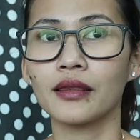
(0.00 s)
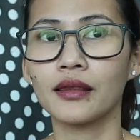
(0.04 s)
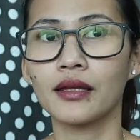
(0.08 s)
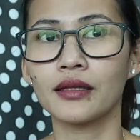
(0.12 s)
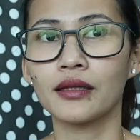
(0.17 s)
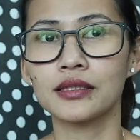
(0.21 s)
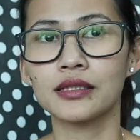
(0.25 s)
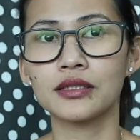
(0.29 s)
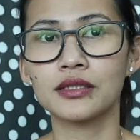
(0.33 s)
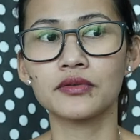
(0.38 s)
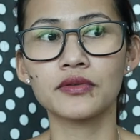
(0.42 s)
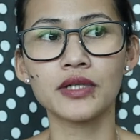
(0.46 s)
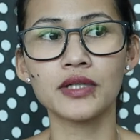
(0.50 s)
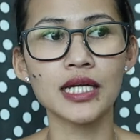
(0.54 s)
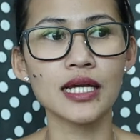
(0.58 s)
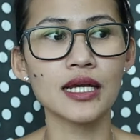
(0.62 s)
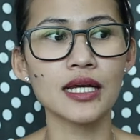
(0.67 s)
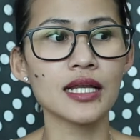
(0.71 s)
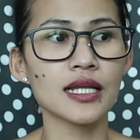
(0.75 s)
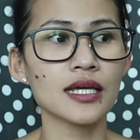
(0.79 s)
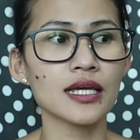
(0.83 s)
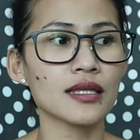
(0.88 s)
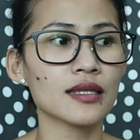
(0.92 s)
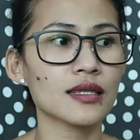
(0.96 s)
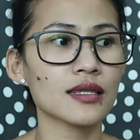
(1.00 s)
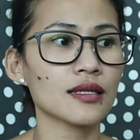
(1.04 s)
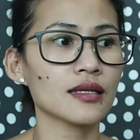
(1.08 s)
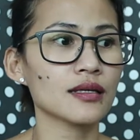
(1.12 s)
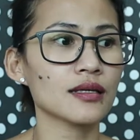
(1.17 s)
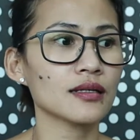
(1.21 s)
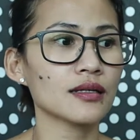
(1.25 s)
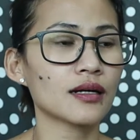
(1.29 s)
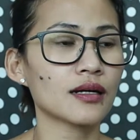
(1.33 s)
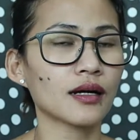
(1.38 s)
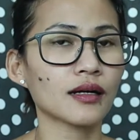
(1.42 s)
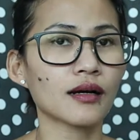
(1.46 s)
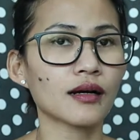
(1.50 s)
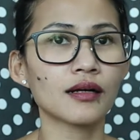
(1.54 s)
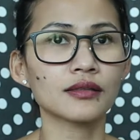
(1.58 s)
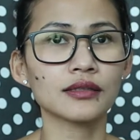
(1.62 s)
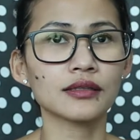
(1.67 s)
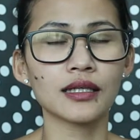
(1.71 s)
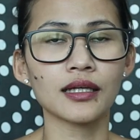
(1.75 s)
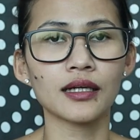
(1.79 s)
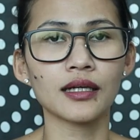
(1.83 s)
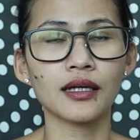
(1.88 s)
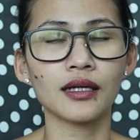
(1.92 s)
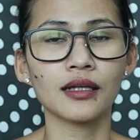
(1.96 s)
that's really I
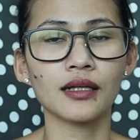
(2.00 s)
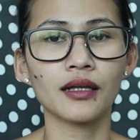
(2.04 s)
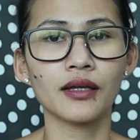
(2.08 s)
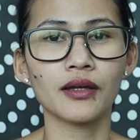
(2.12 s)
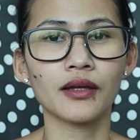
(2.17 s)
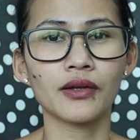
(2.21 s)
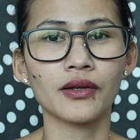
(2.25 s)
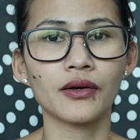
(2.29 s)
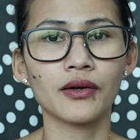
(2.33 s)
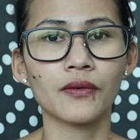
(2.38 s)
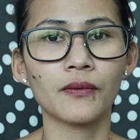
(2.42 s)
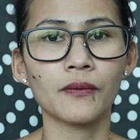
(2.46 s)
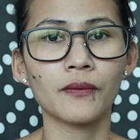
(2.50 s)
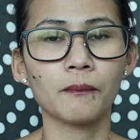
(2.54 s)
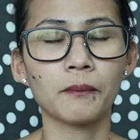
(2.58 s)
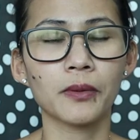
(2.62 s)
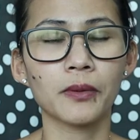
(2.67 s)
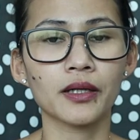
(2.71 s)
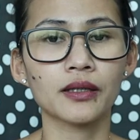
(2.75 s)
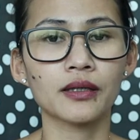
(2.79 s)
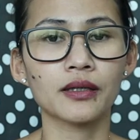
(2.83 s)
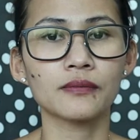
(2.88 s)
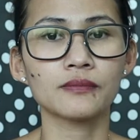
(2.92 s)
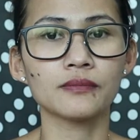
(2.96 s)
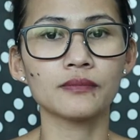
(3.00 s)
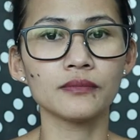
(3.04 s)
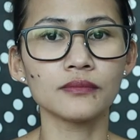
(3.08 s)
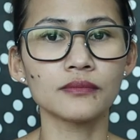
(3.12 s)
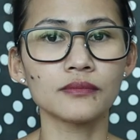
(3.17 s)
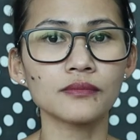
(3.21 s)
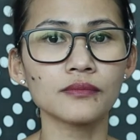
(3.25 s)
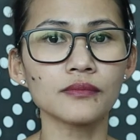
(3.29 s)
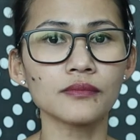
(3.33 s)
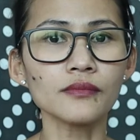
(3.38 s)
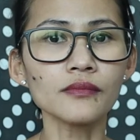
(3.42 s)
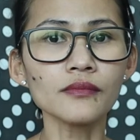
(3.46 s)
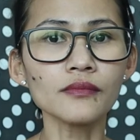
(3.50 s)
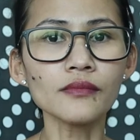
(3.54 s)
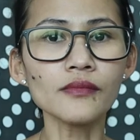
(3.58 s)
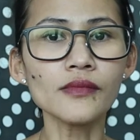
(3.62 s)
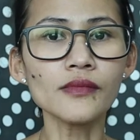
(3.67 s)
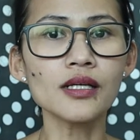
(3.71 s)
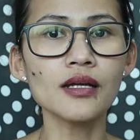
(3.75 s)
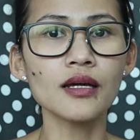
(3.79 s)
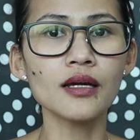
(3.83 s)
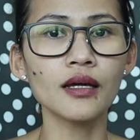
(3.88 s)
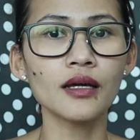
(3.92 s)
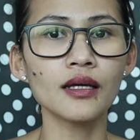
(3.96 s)
can't eat, you know. But
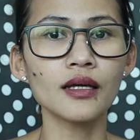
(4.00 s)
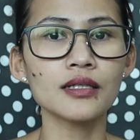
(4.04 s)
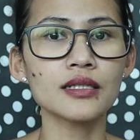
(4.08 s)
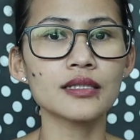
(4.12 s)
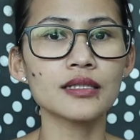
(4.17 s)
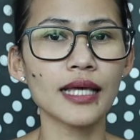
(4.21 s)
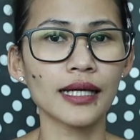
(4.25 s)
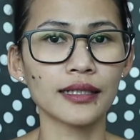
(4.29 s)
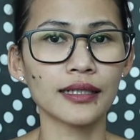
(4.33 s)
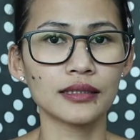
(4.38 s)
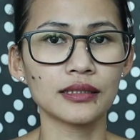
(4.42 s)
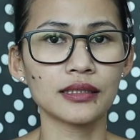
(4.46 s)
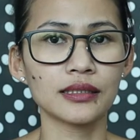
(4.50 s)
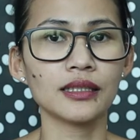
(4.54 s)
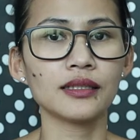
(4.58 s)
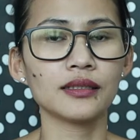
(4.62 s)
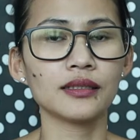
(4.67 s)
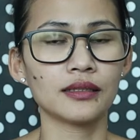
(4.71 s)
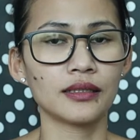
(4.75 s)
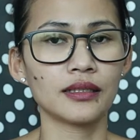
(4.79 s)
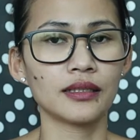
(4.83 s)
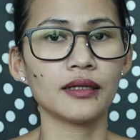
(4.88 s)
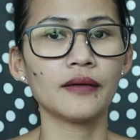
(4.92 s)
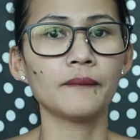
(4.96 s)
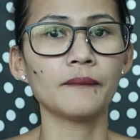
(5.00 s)
sexy,